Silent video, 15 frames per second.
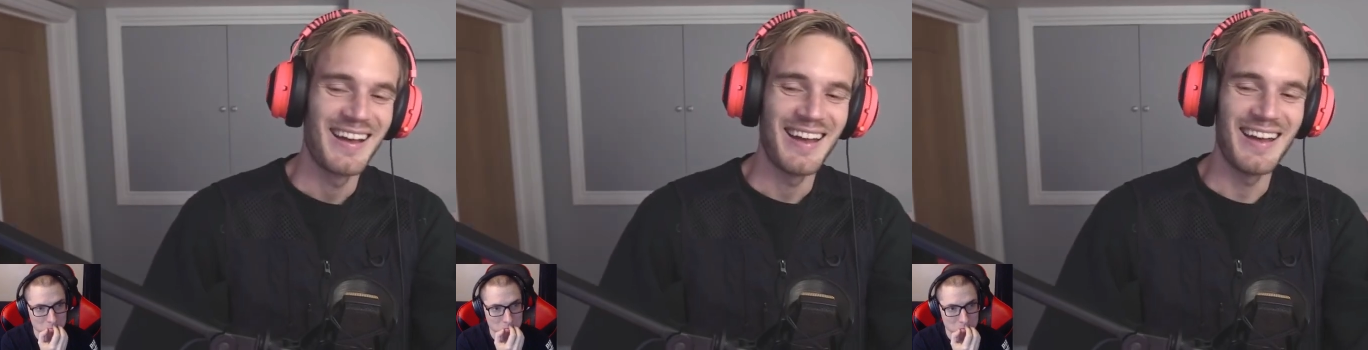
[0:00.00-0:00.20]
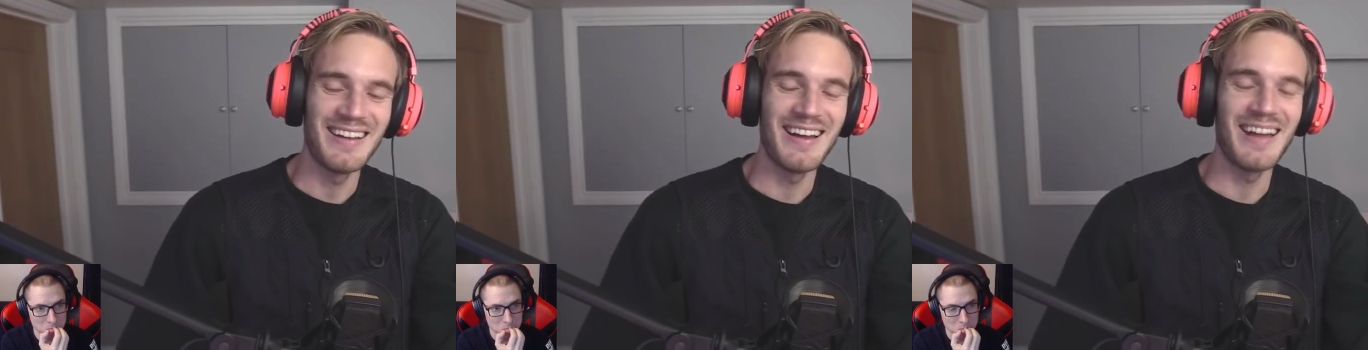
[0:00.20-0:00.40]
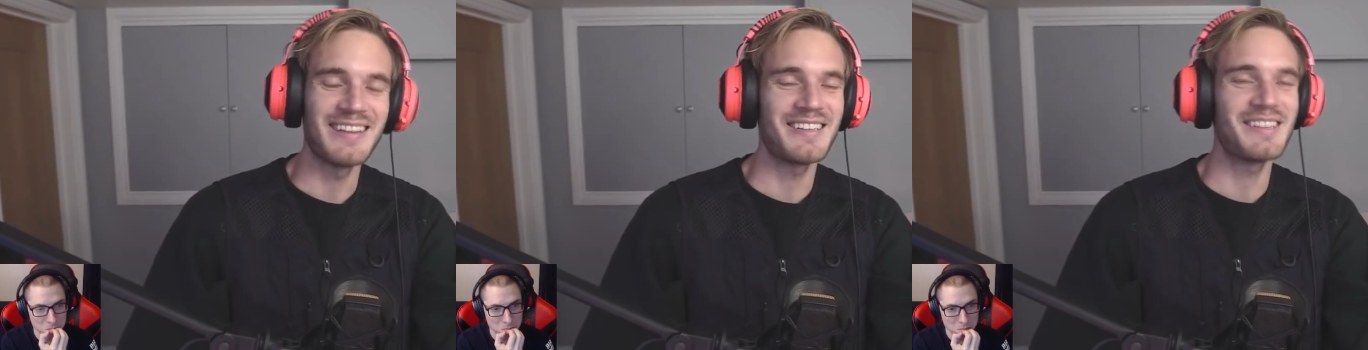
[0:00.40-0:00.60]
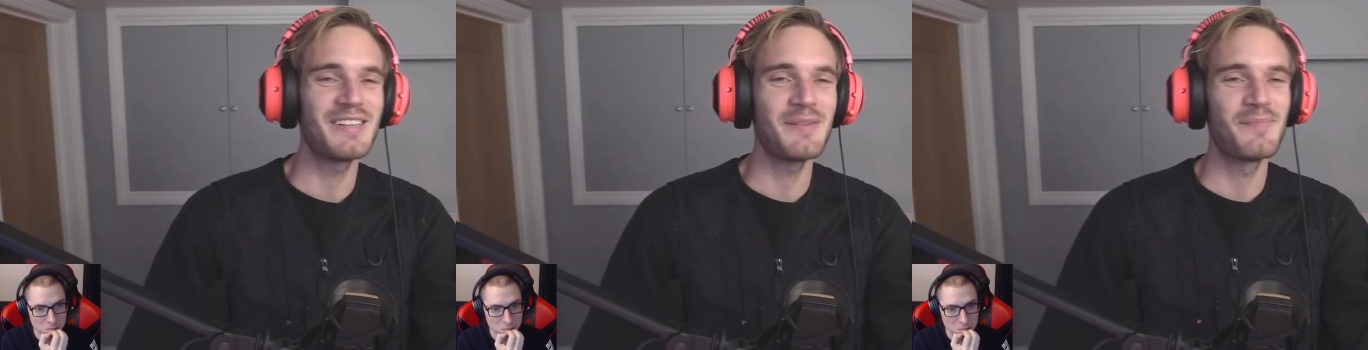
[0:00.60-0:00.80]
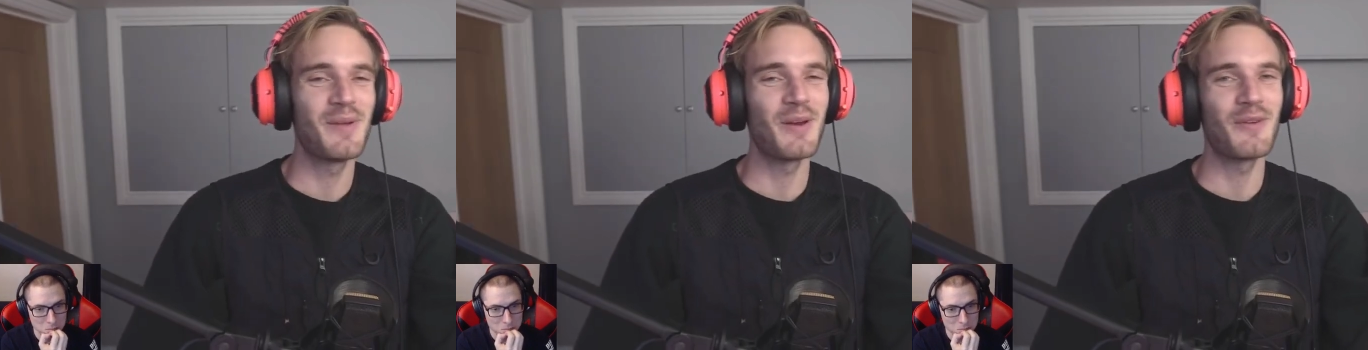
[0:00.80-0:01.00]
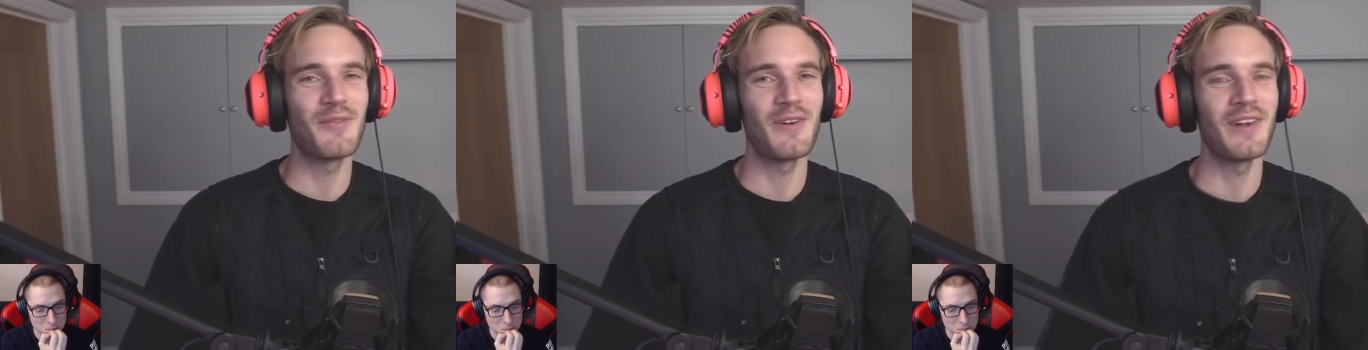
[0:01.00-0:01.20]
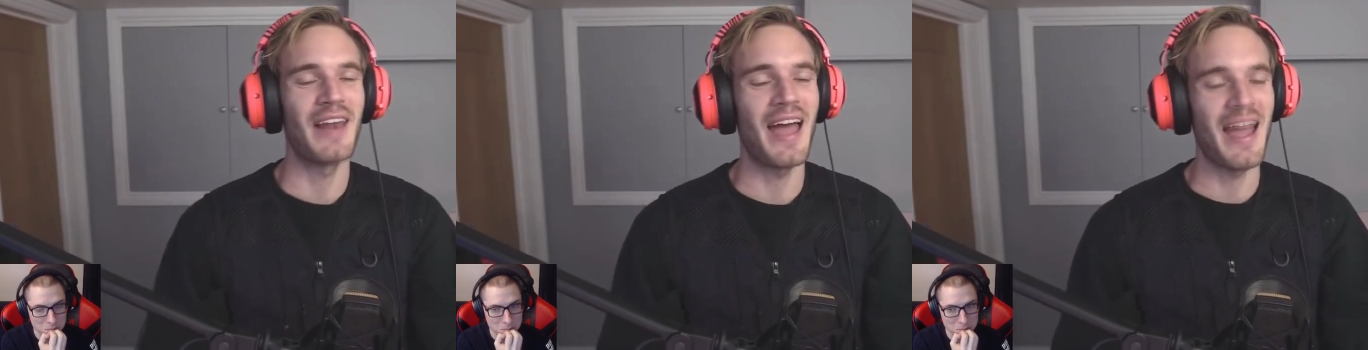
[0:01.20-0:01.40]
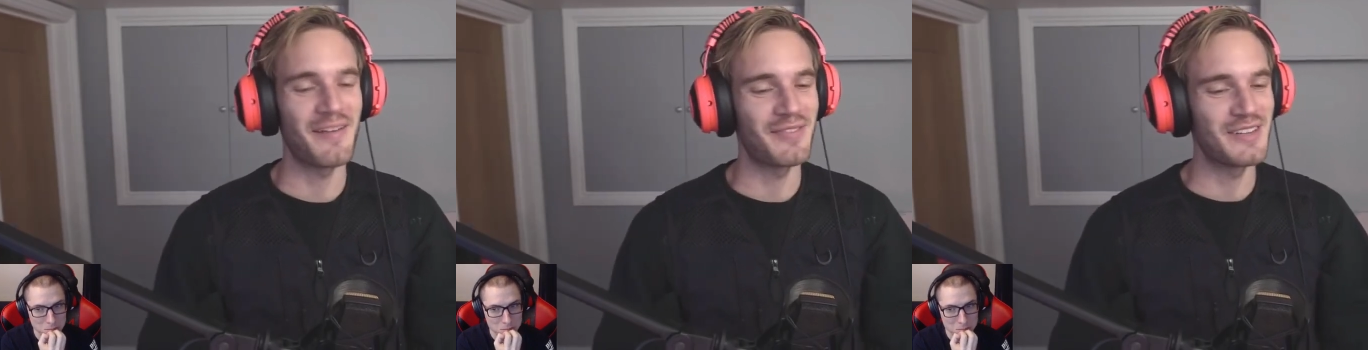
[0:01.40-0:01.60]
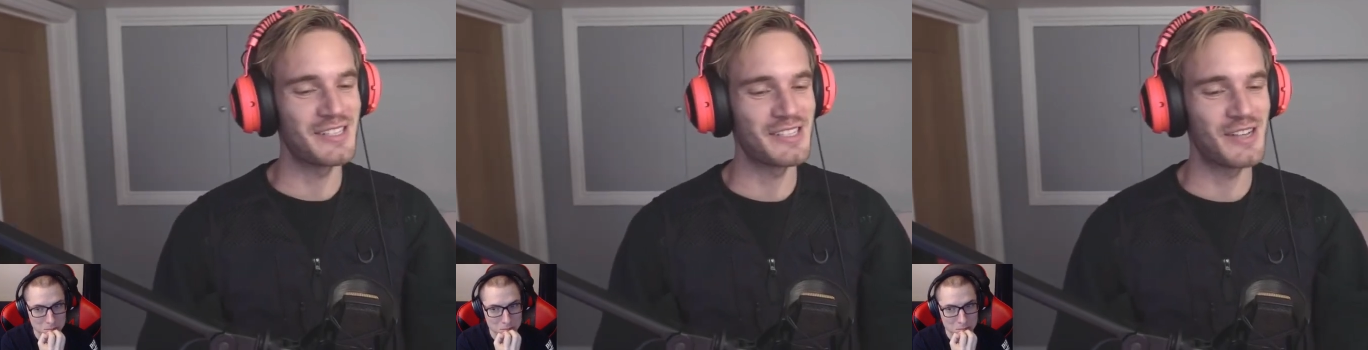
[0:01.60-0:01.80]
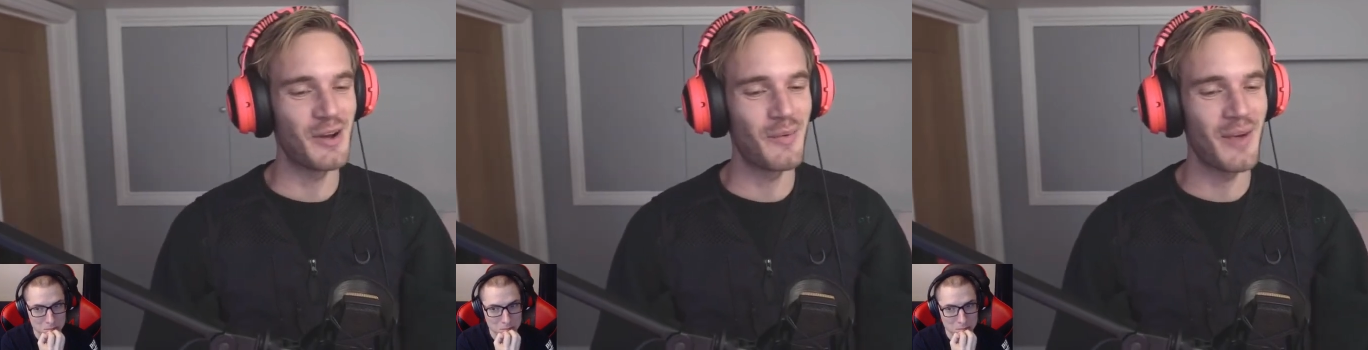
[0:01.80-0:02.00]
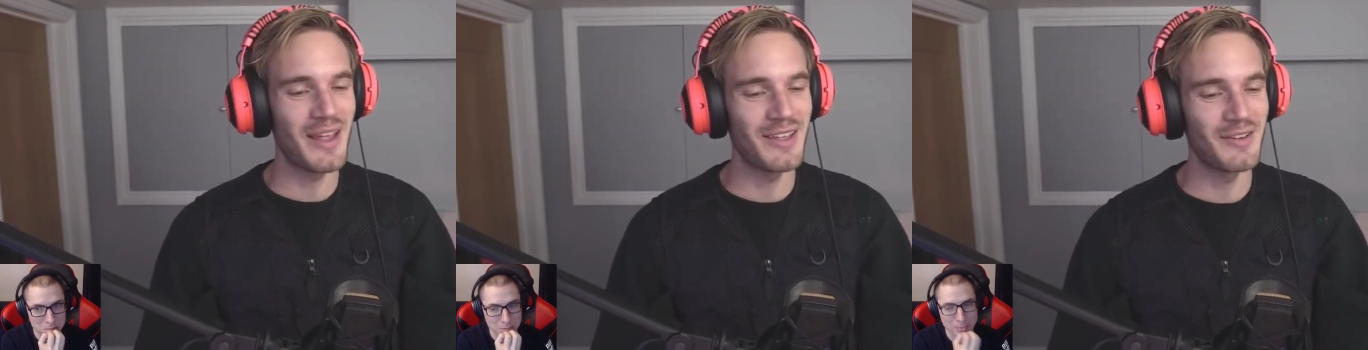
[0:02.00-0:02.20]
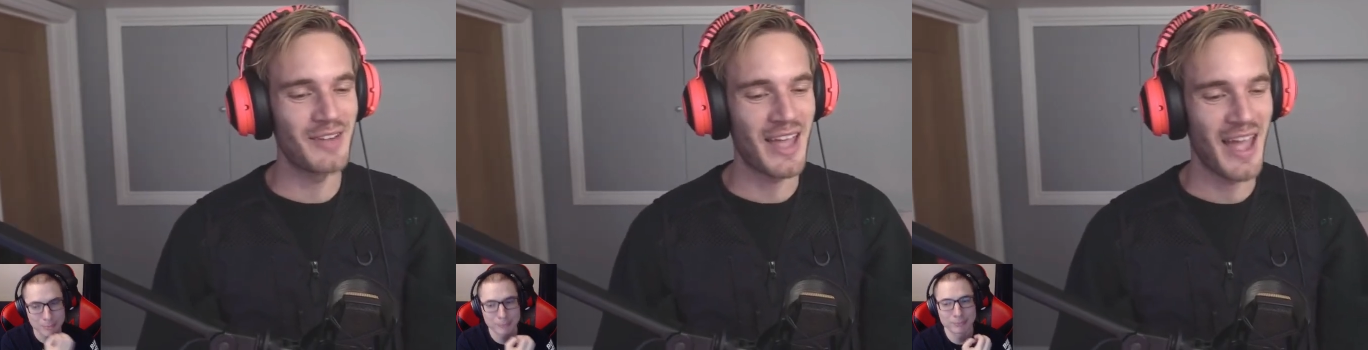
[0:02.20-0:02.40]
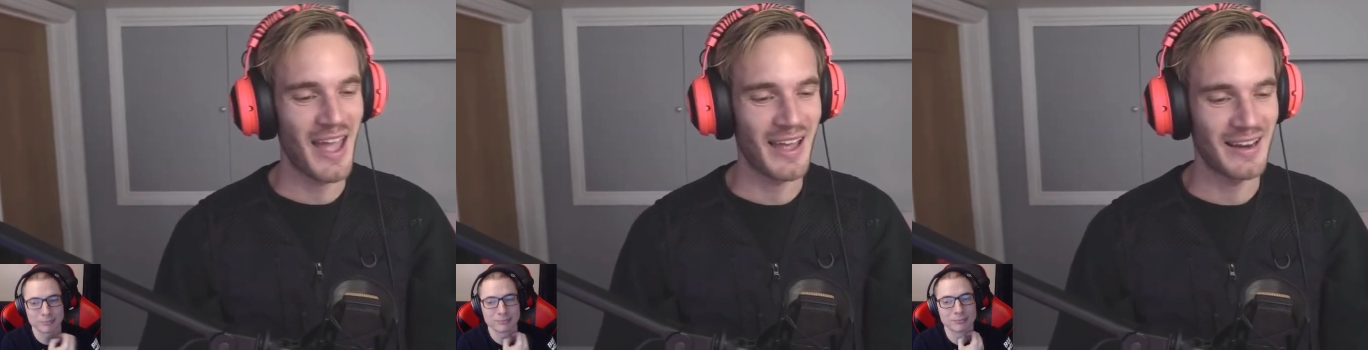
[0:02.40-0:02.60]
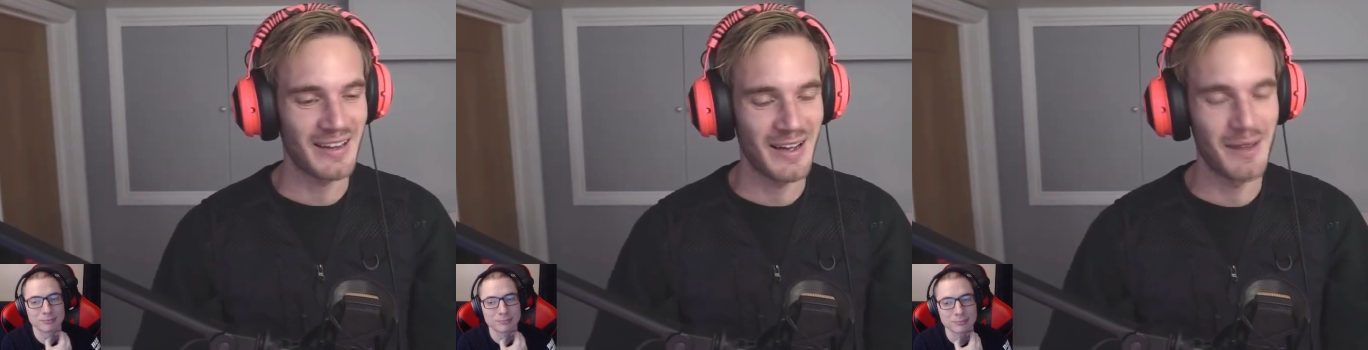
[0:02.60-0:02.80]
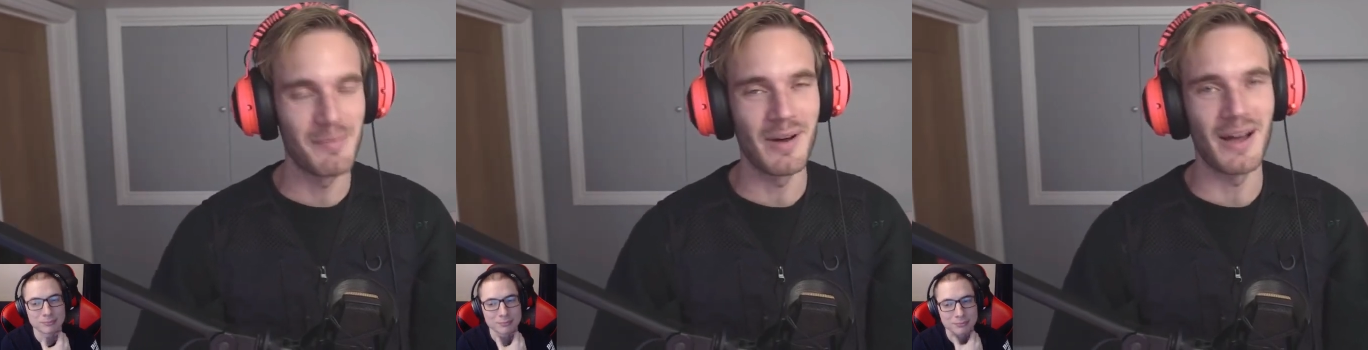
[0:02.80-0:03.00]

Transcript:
Speaker 1: You have such a beautiful laugh. There's no way you can. Come